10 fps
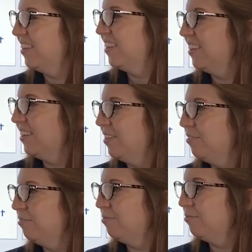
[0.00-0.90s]

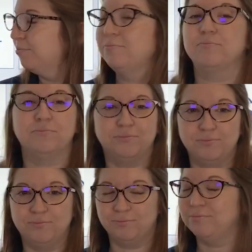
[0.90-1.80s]

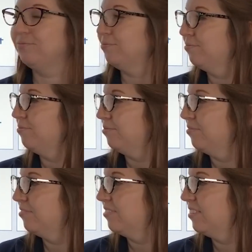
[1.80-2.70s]

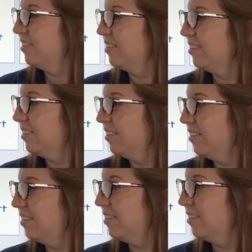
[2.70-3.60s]

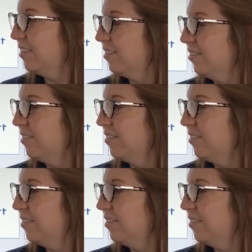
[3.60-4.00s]
The person shown says nothing.